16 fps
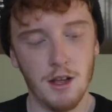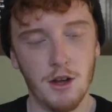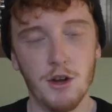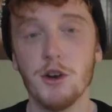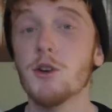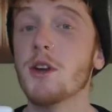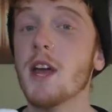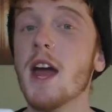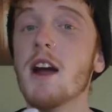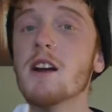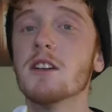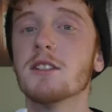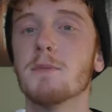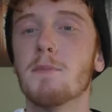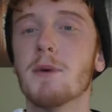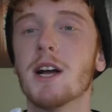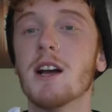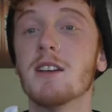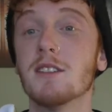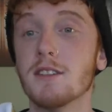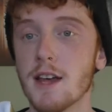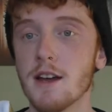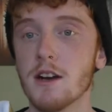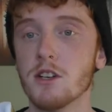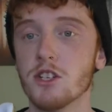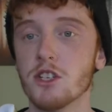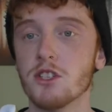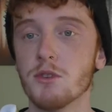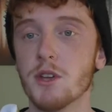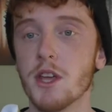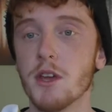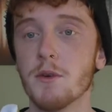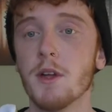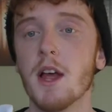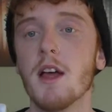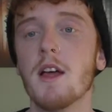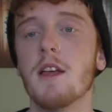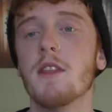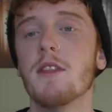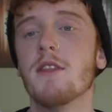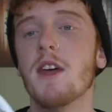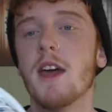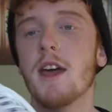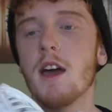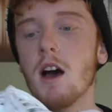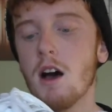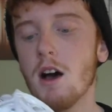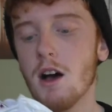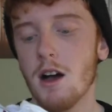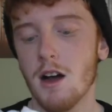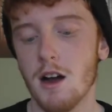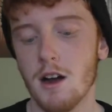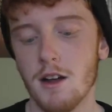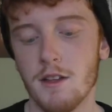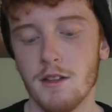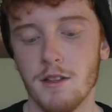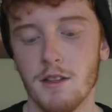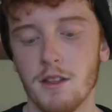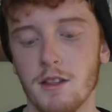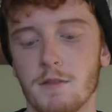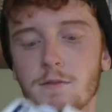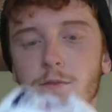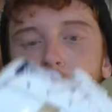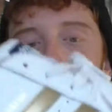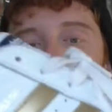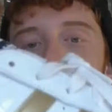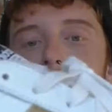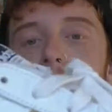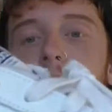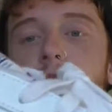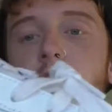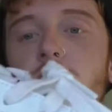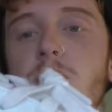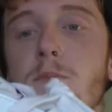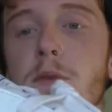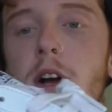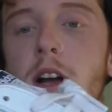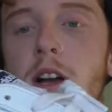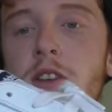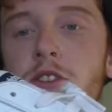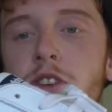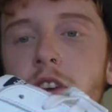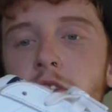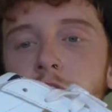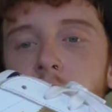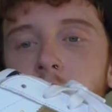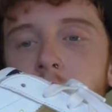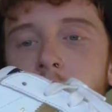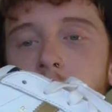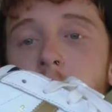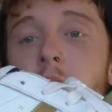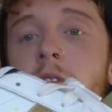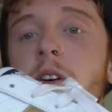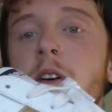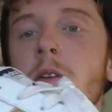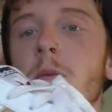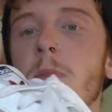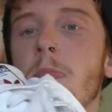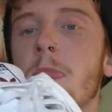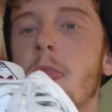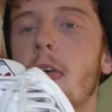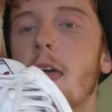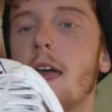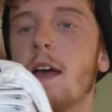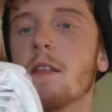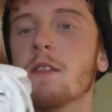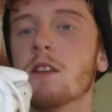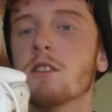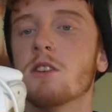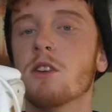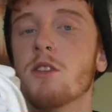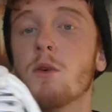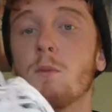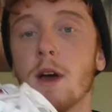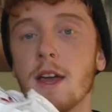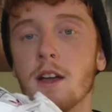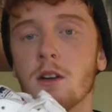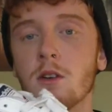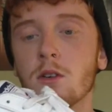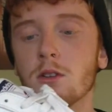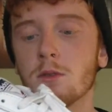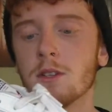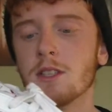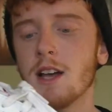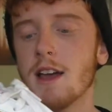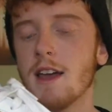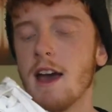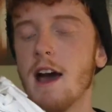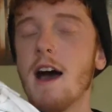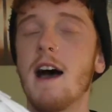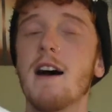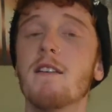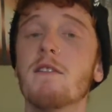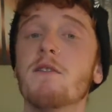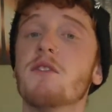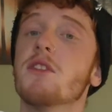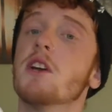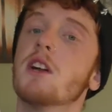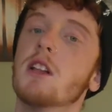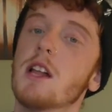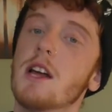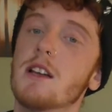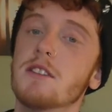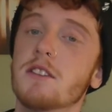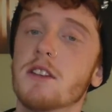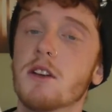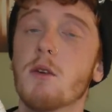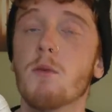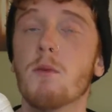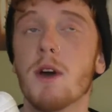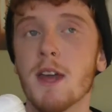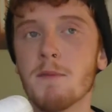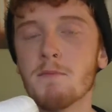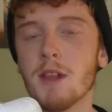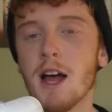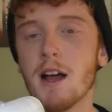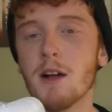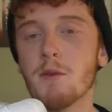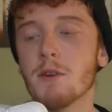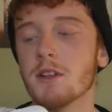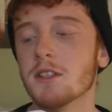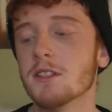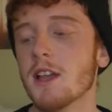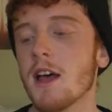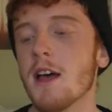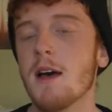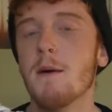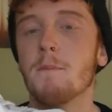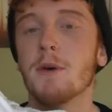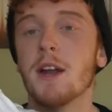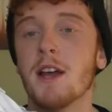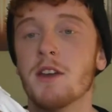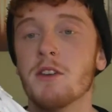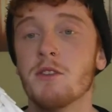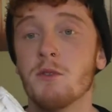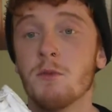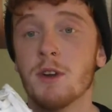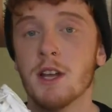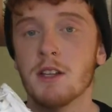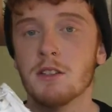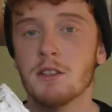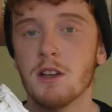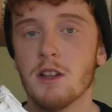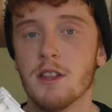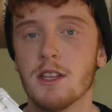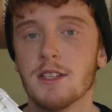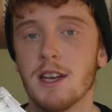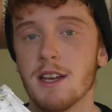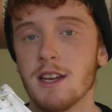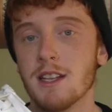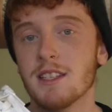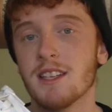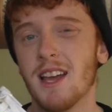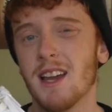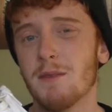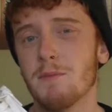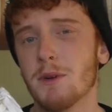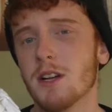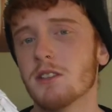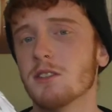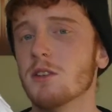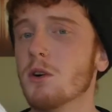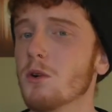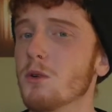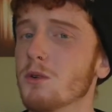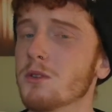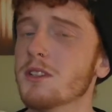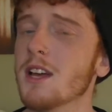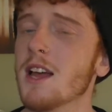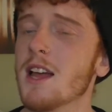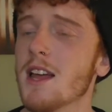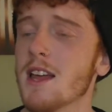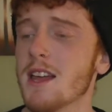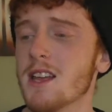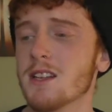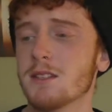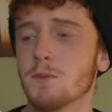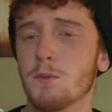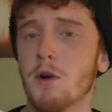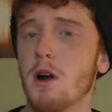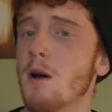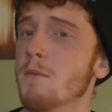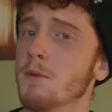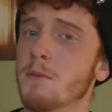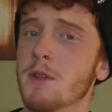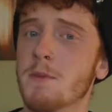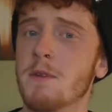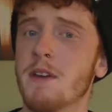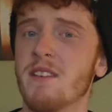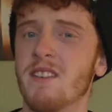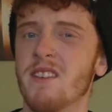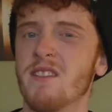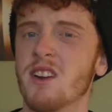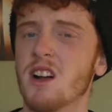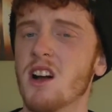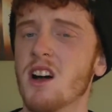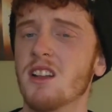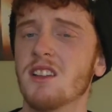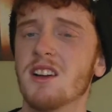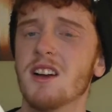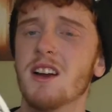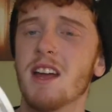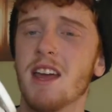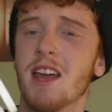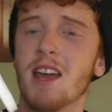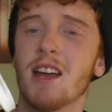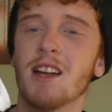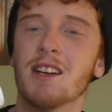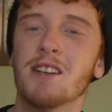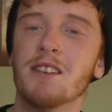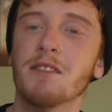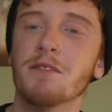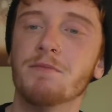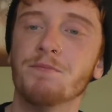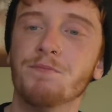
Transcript: Who cares? Because they are just so cute. They are super on trend right now and these are the white and gold ones. I have the classic white and black ones, but I knew when I saw this I need to get it because gold is probably my favorite color, and